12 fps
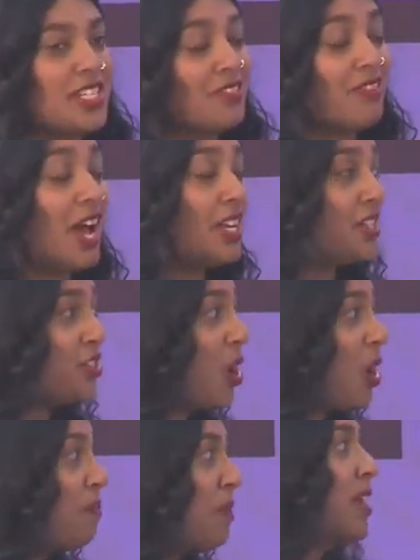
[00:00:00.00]
to find a
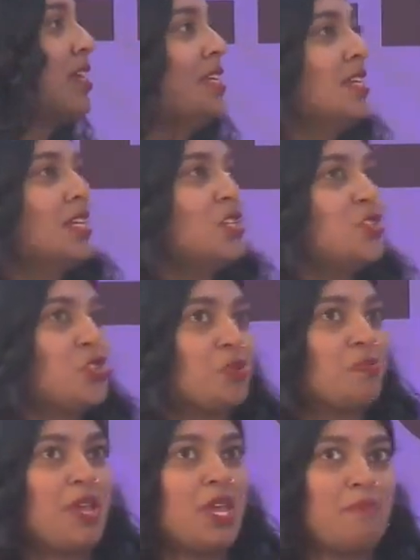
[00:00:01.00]
job.
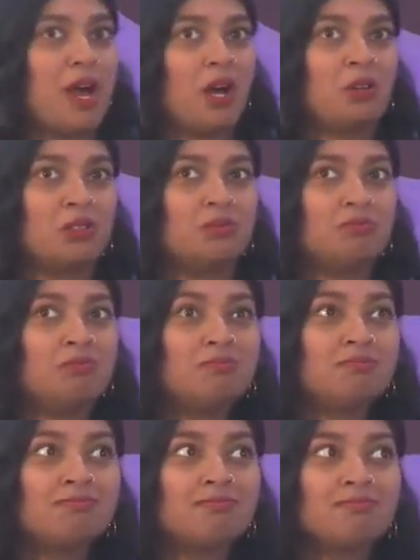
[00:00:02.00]
Took me about
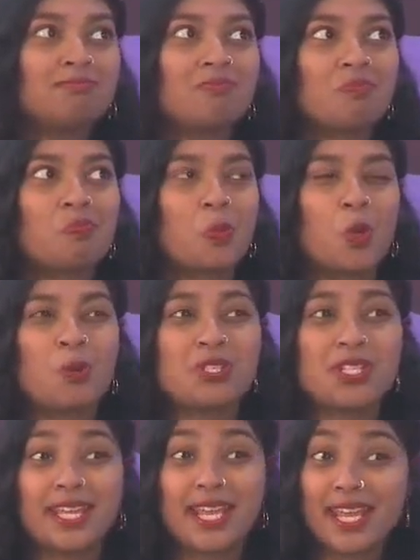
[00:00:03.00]

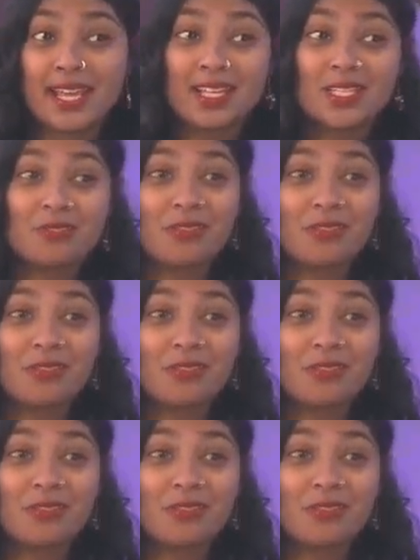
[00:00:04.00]
almost a year to